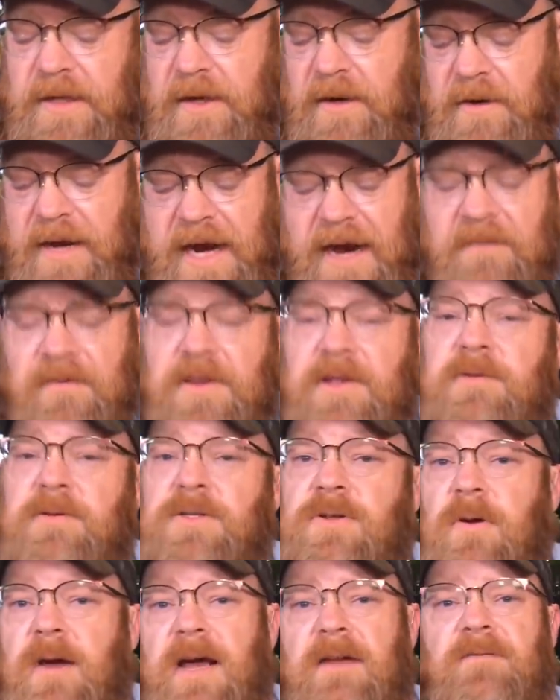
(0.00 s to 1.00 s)
you know everything
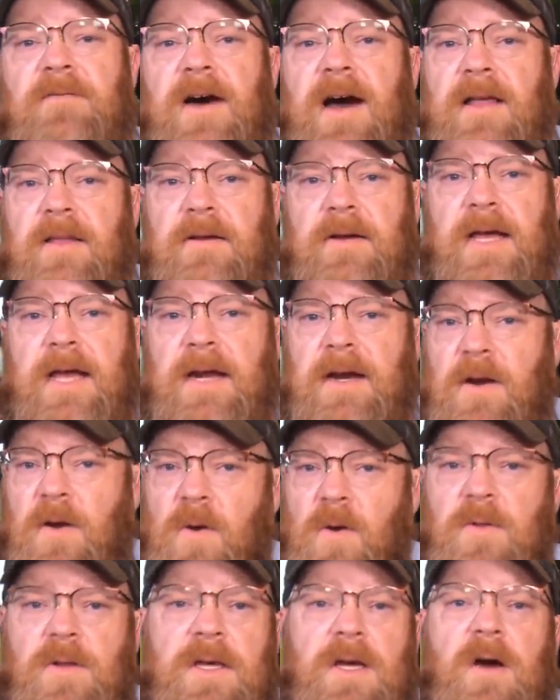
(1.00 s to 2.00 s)
was grandfathered in and
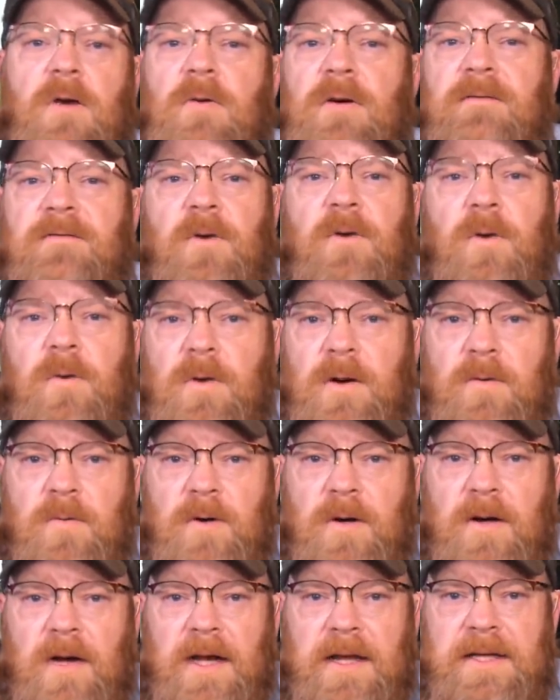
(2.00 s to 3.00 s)
only going forward
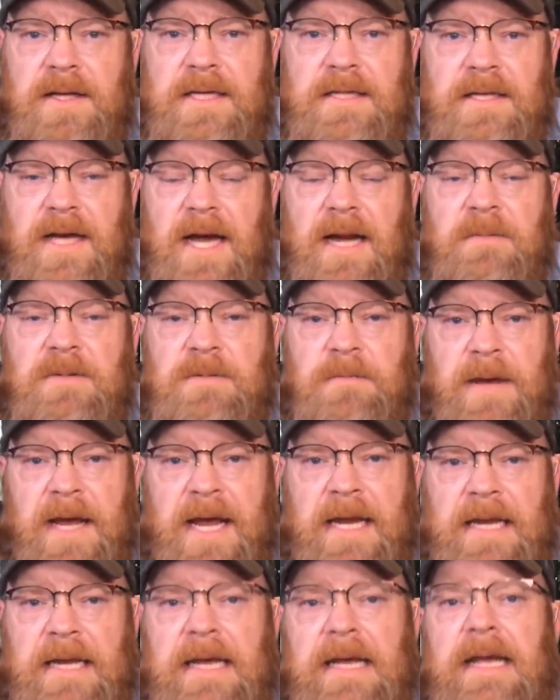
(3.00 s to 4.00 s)
were uh, these items
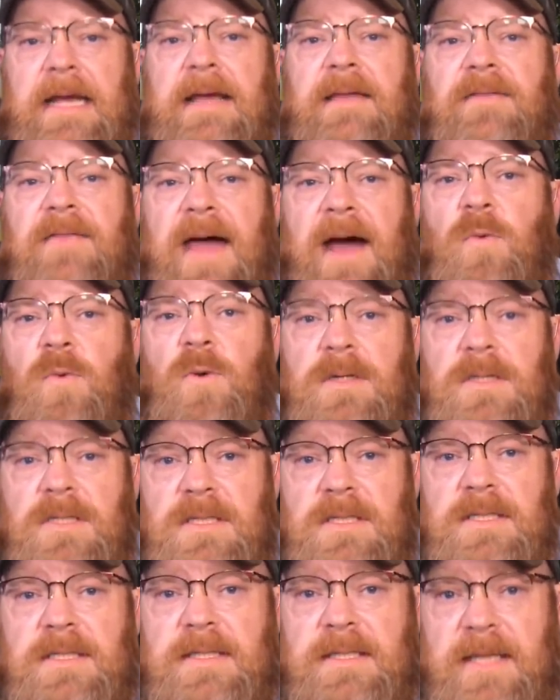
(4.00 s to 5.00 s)
banned that would
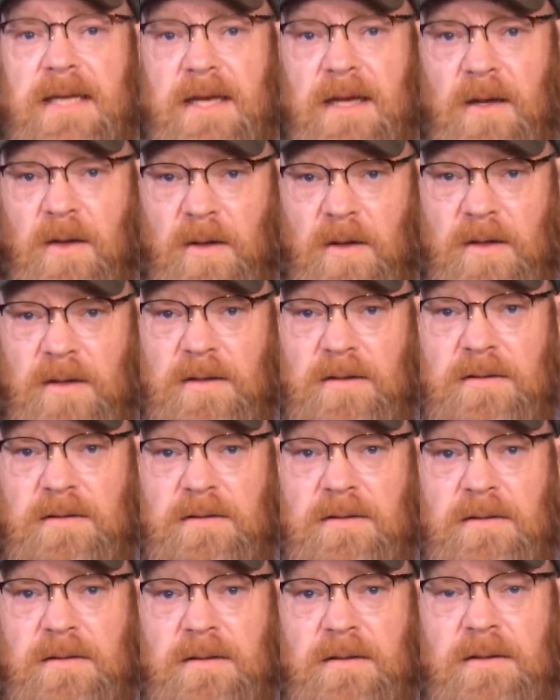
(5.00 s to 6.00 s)
still
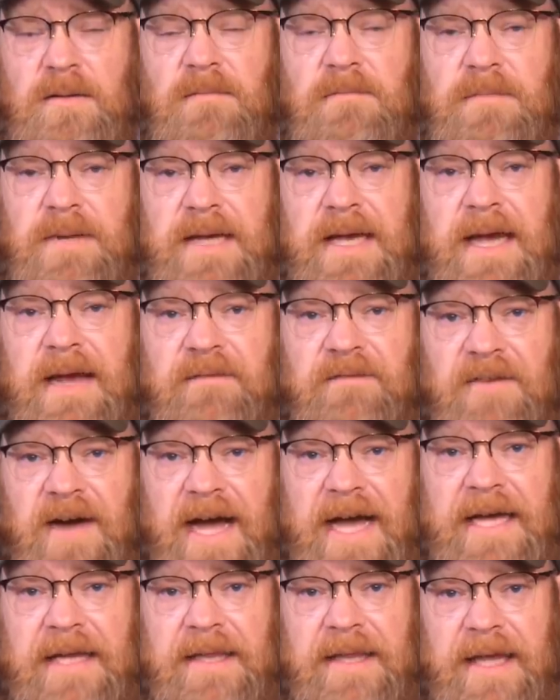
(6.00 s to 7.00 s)
be a
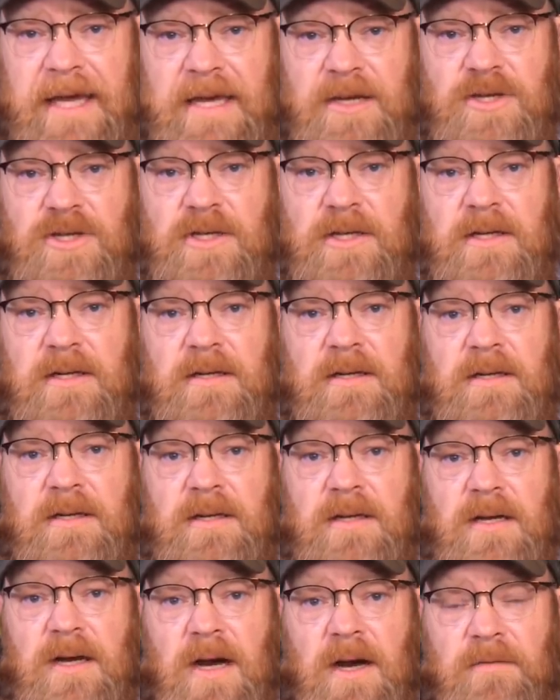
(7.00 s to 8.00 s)
violation
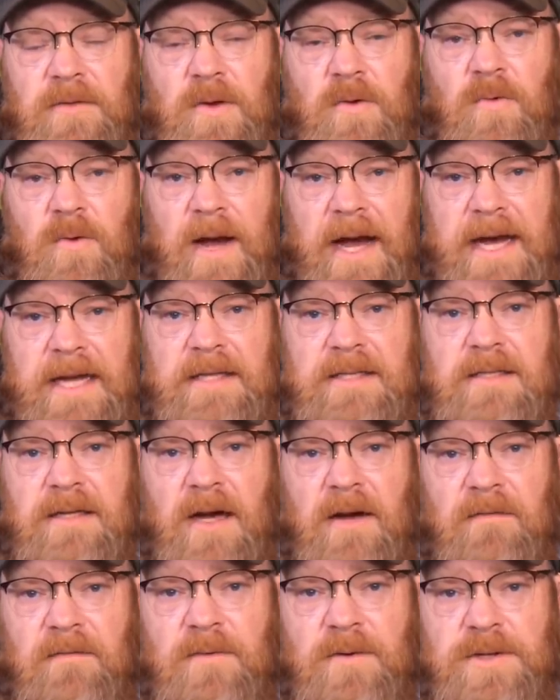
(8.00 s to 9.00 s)
of the rights
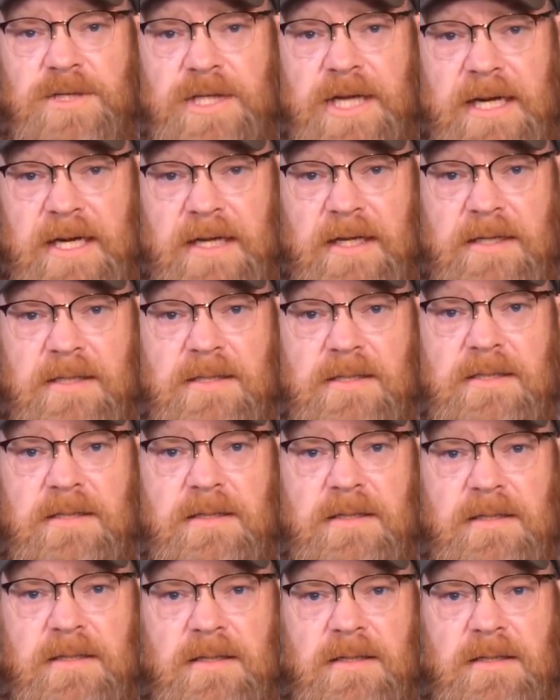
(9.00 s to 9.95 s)
of Virginians